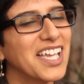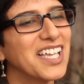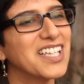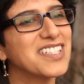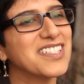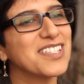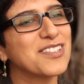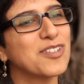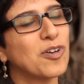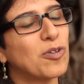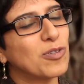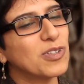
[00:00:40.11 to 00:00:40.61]

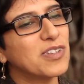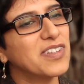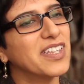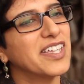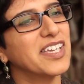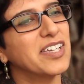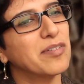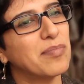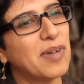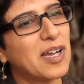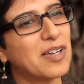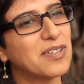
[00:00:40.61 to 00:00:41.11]
is this whole
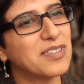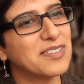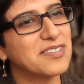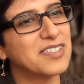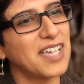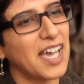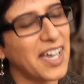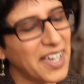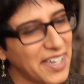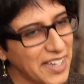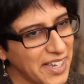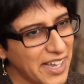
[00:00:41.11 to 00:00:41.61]
thing about
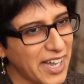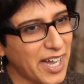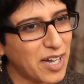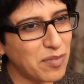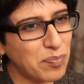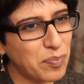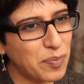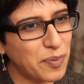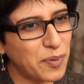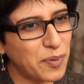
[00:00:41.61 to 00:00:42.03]
tying up